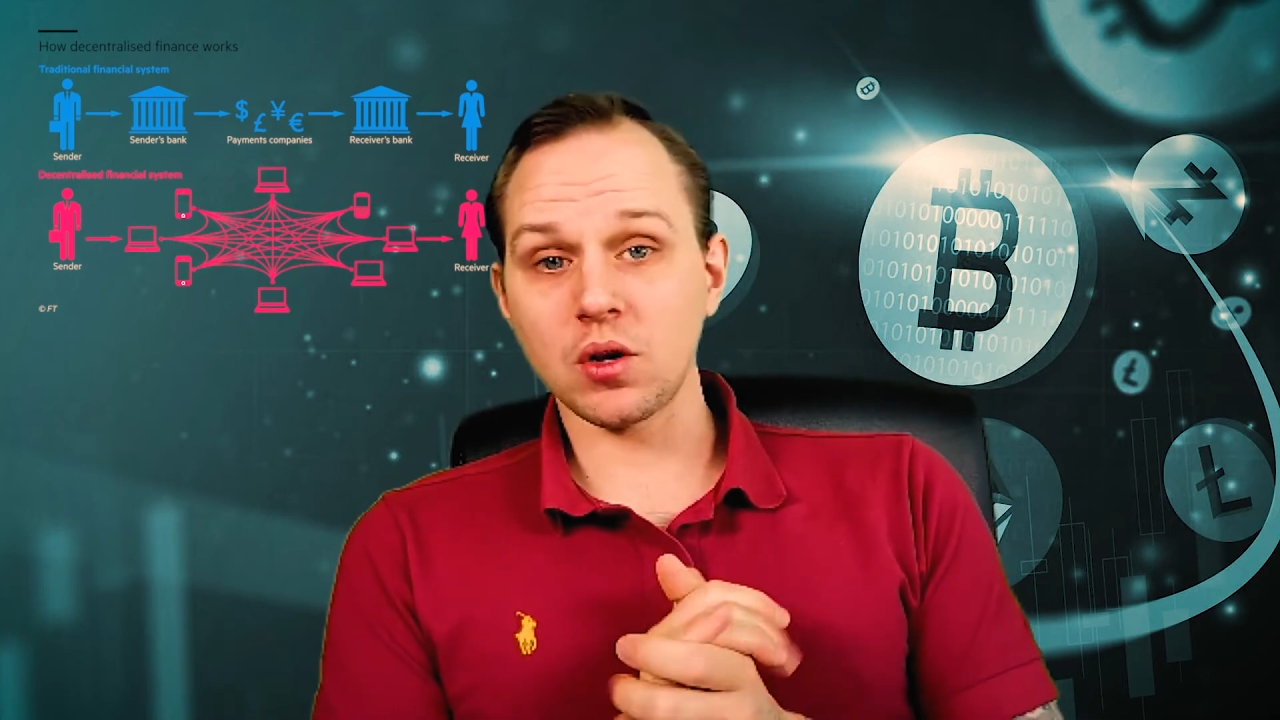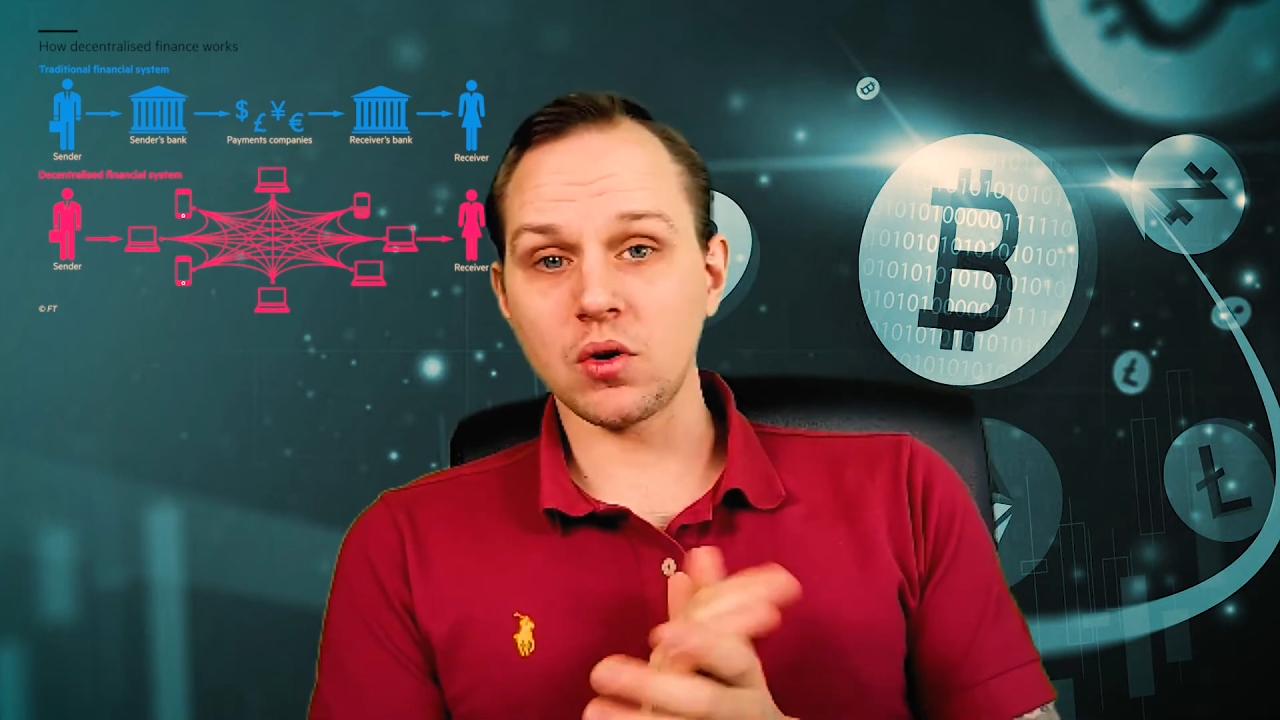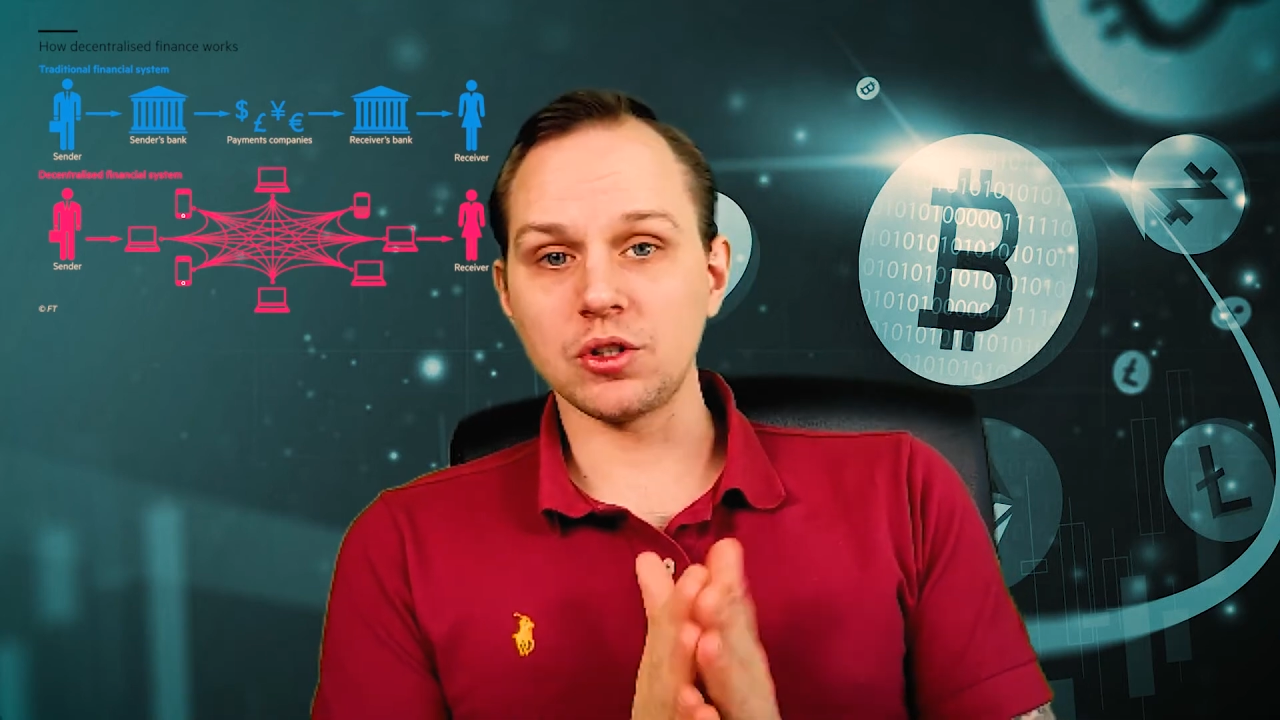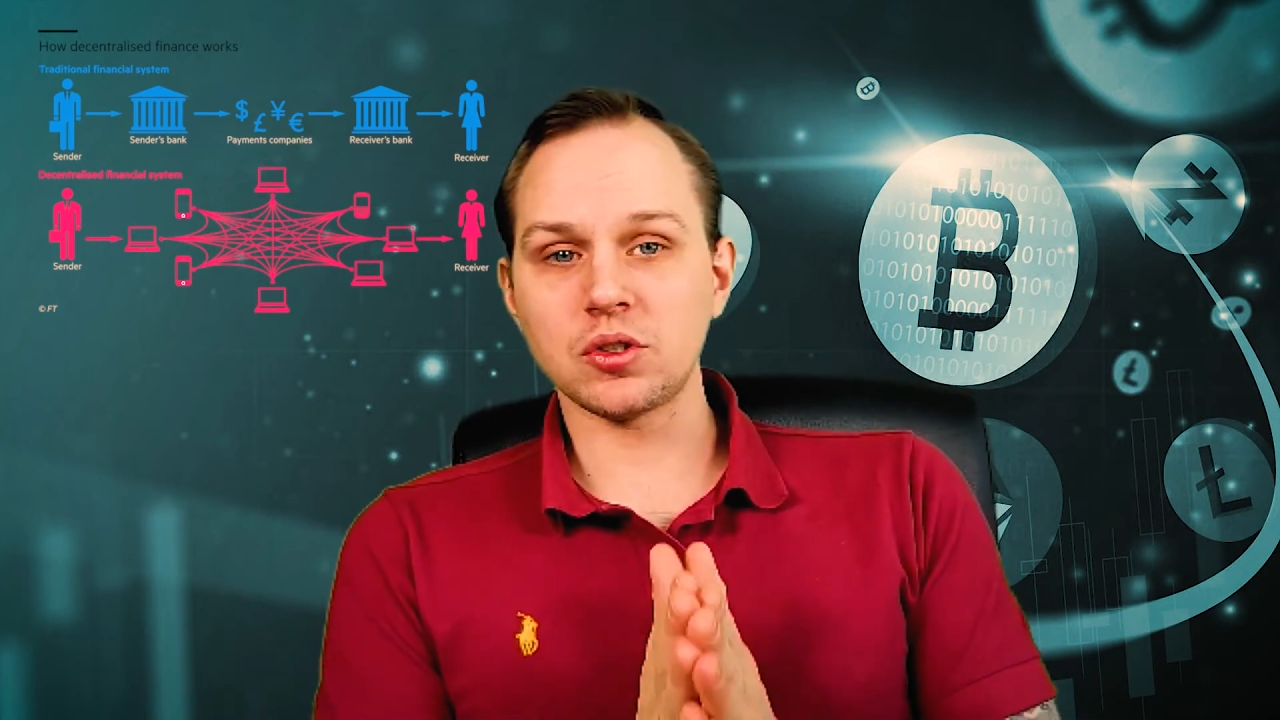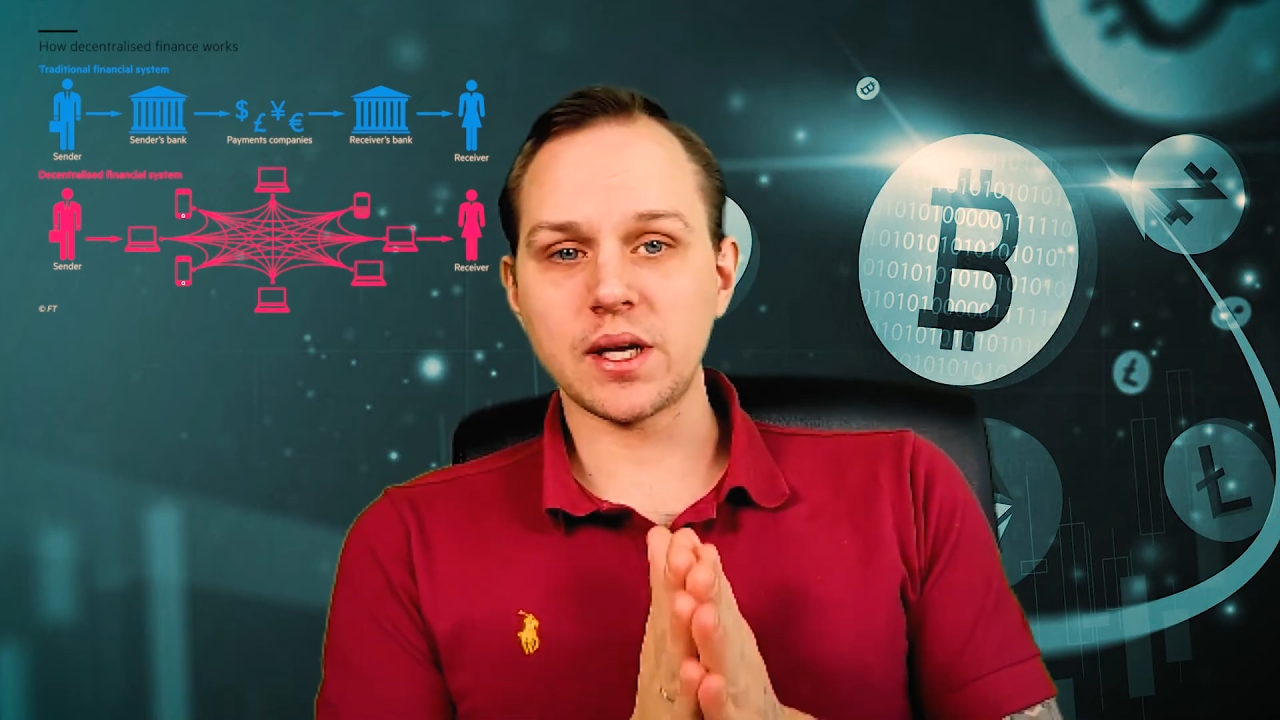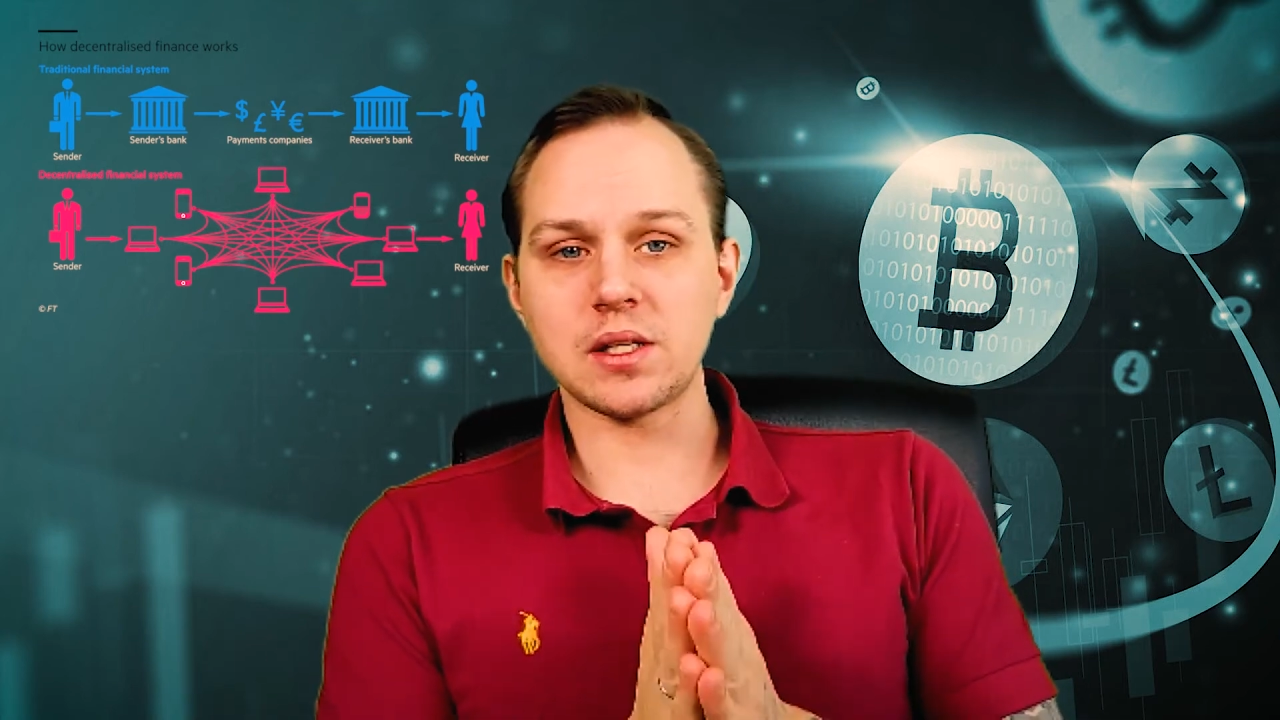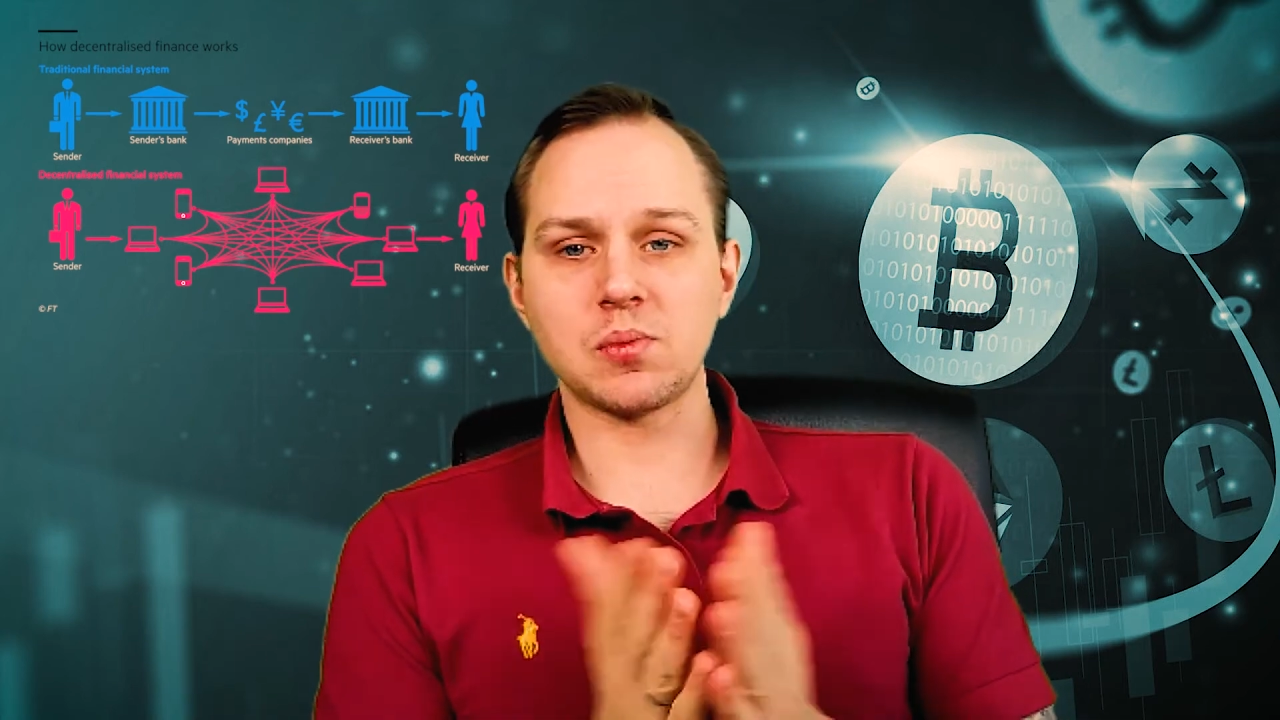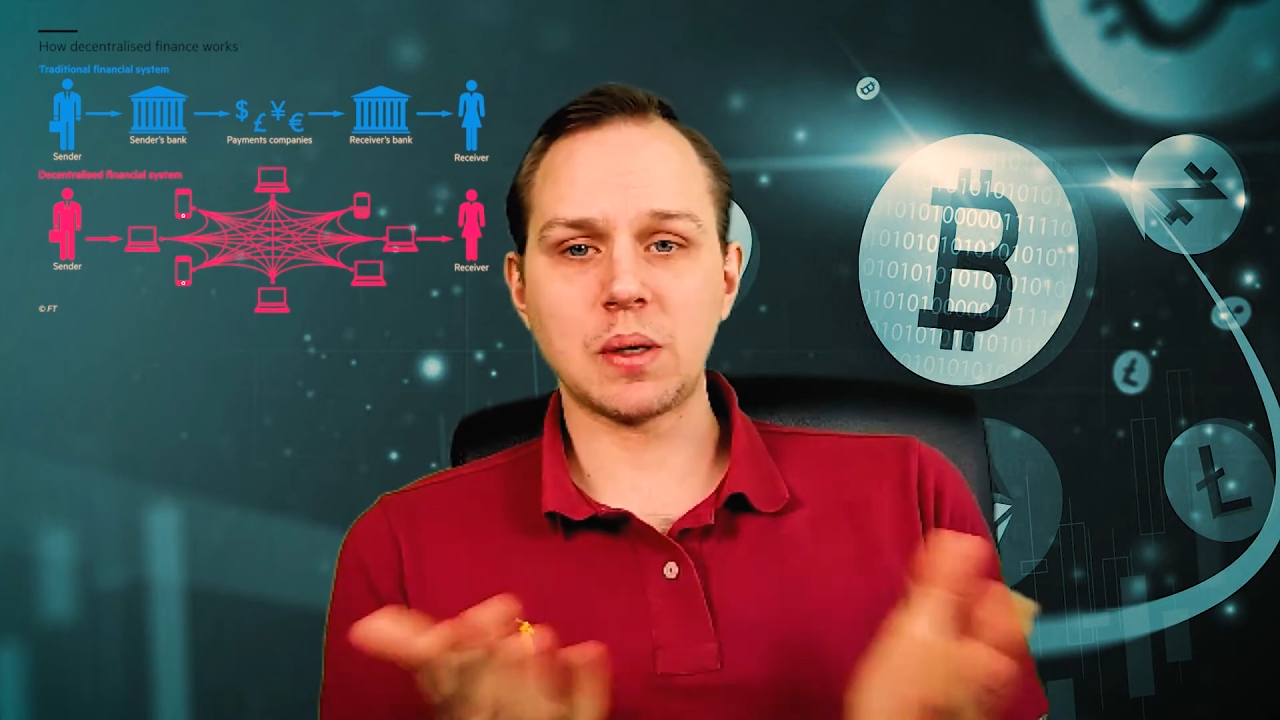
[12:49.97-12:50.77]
contracts